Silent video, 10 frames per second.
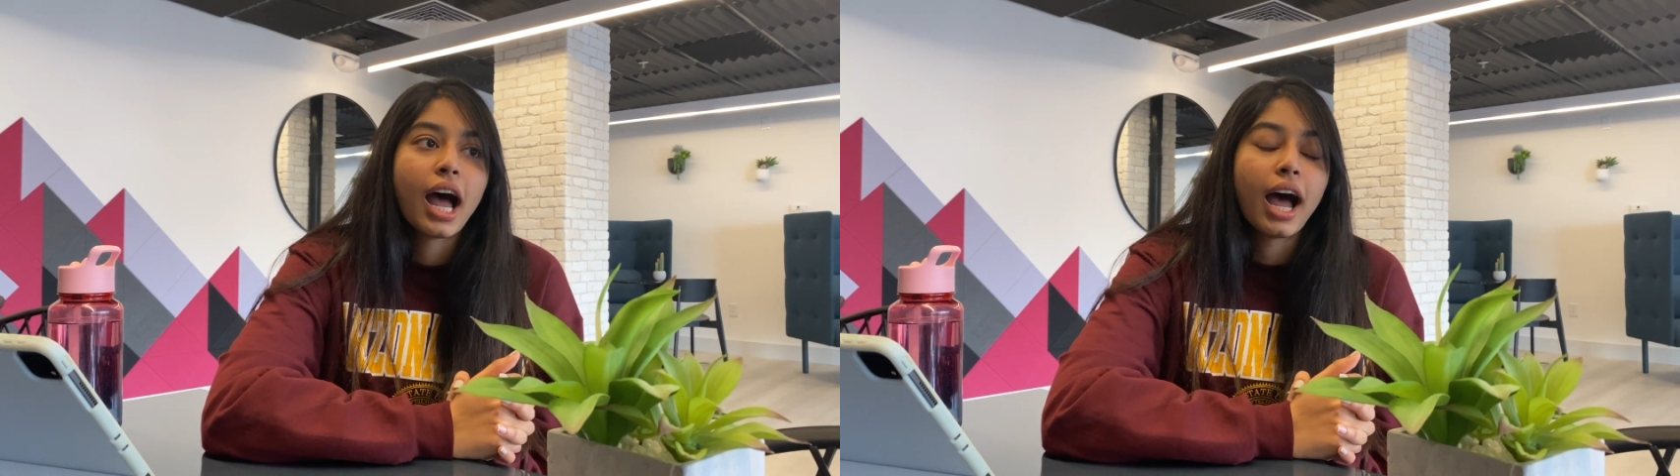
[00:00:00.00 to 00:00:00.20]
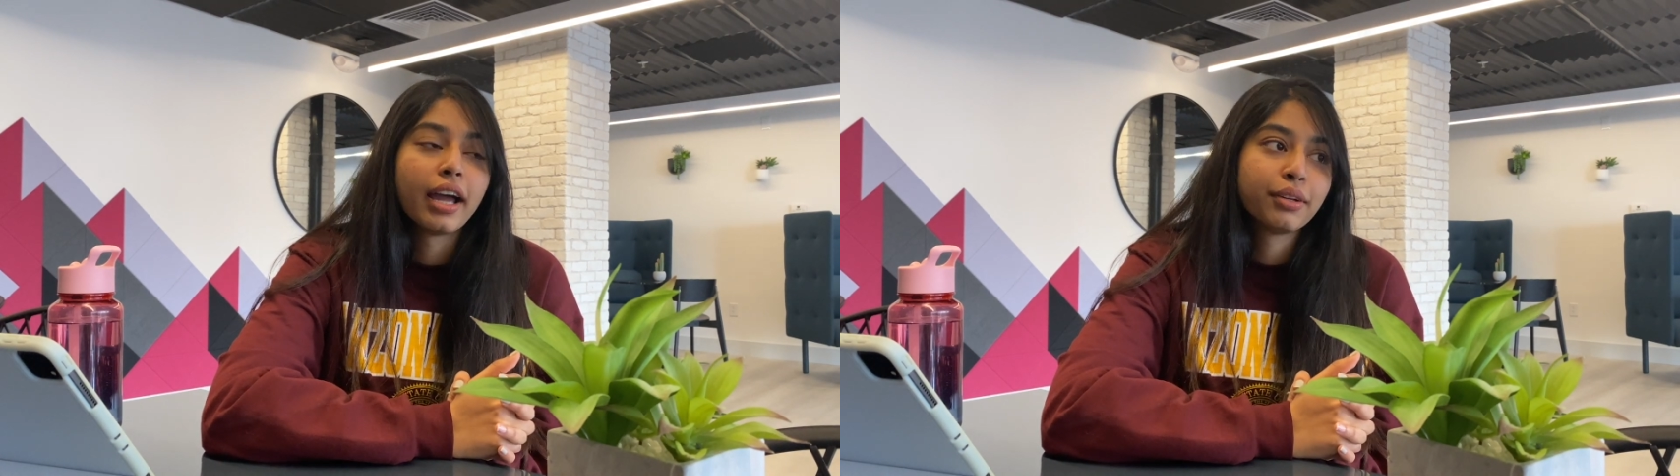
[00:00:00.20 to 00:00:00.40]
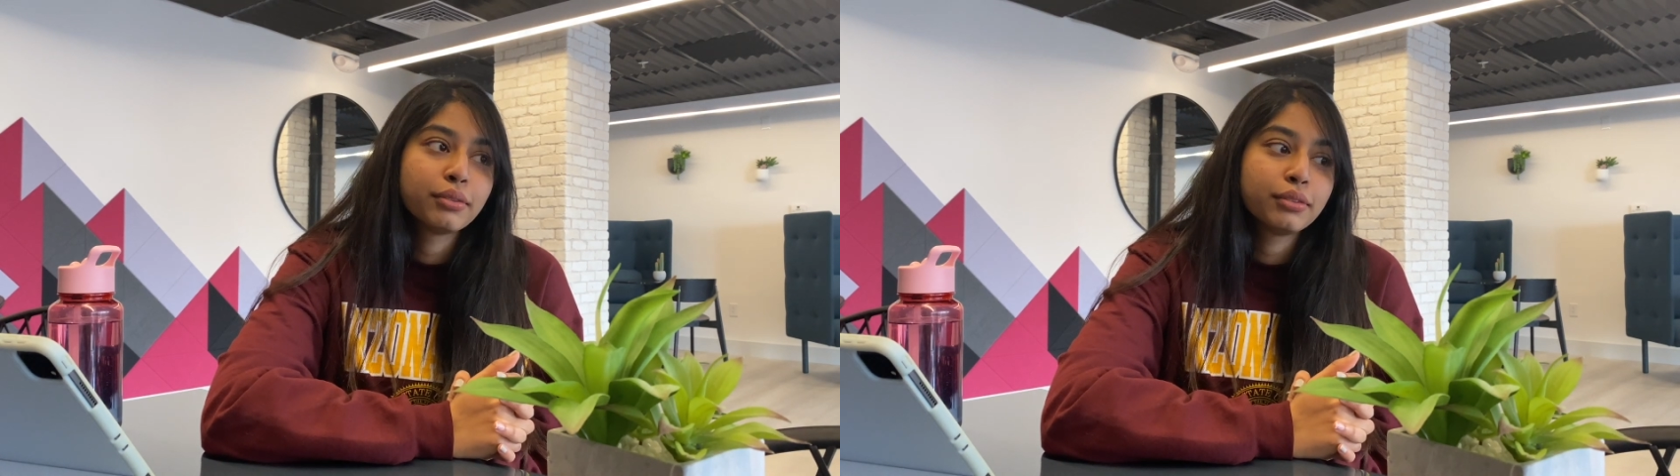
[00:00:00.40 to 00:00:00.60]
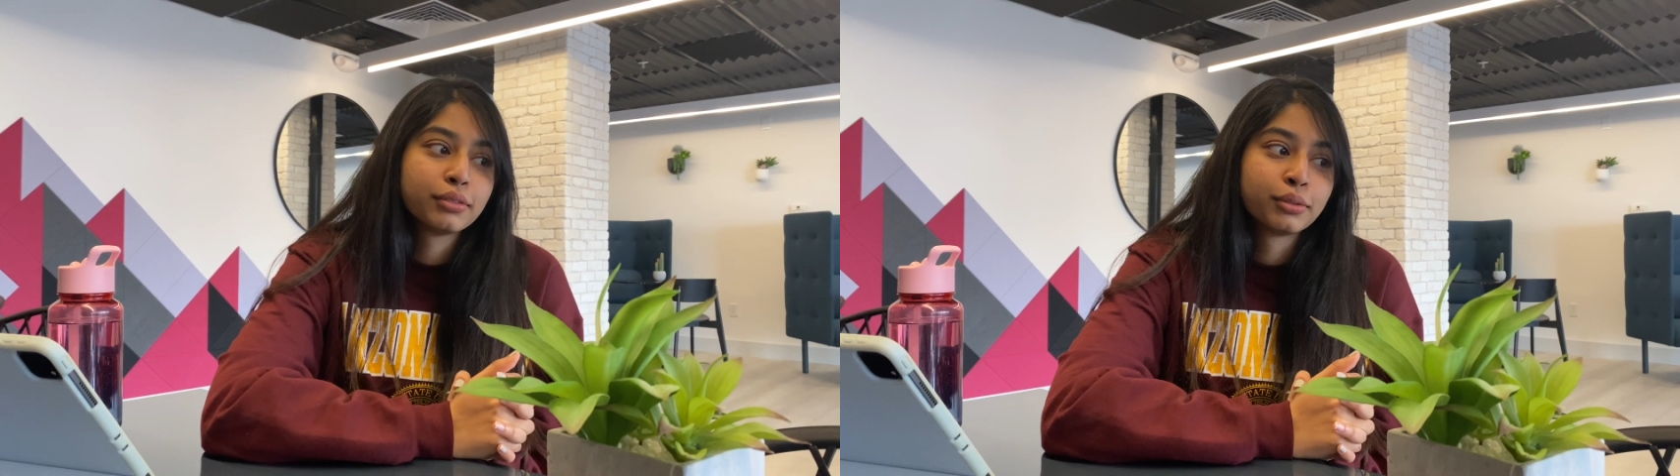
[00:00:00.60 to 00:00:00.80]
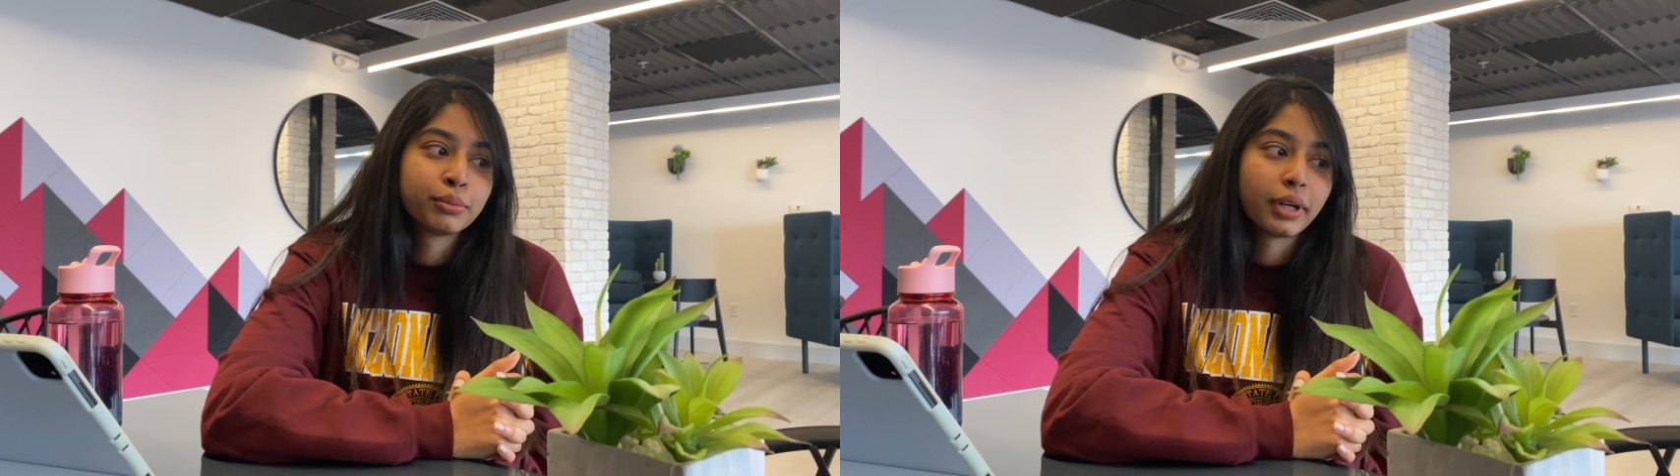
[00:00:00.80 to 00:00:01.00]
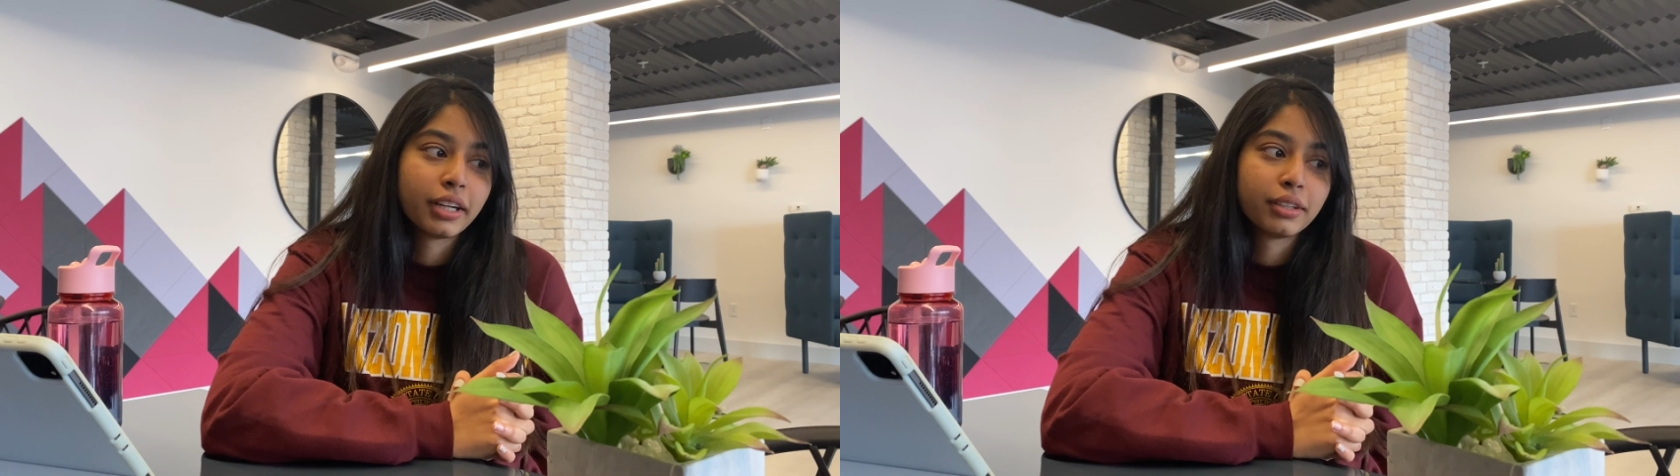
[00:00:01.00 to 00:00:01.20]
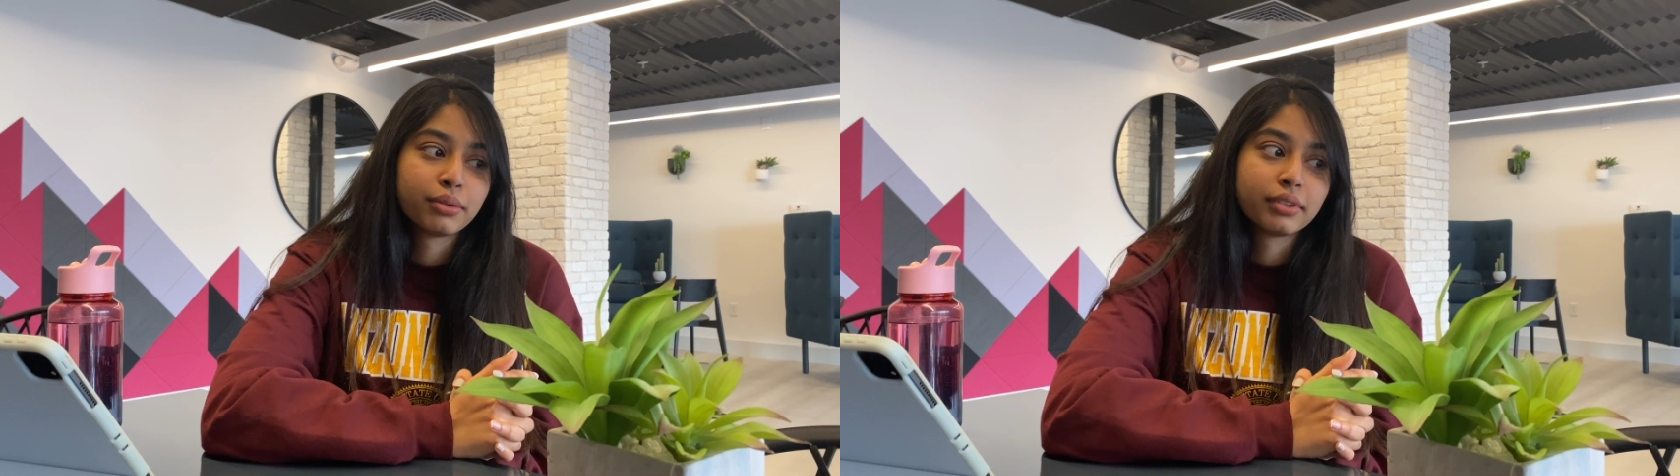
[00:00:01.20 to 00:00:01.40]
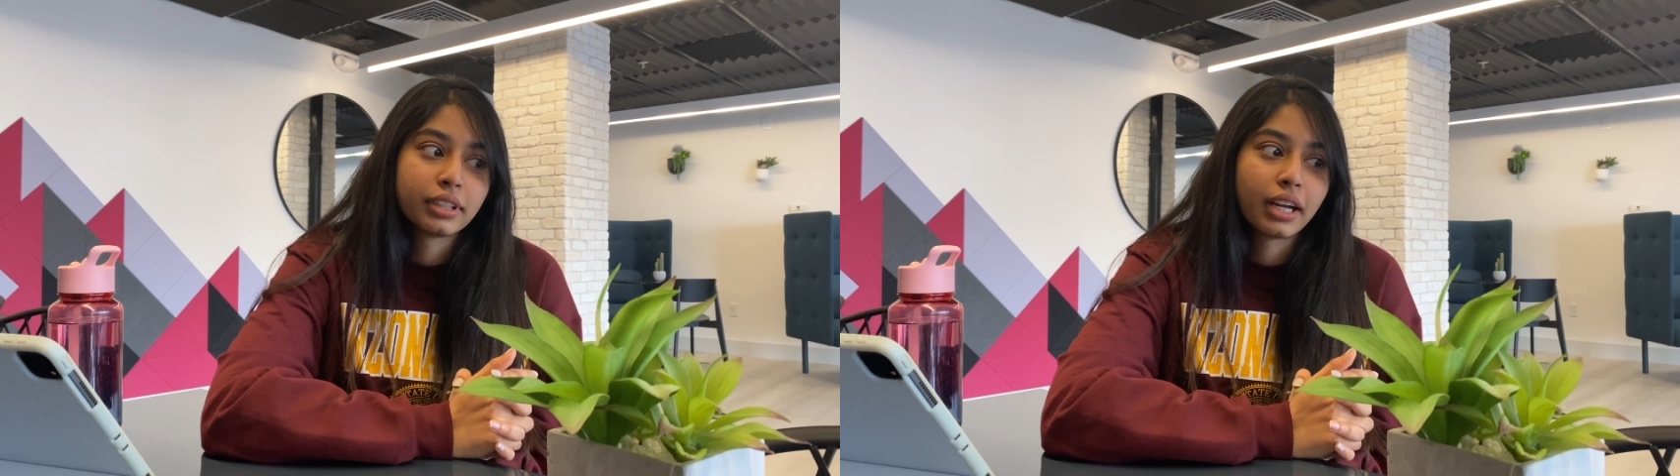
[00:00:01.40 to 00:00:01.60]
I don't know why don't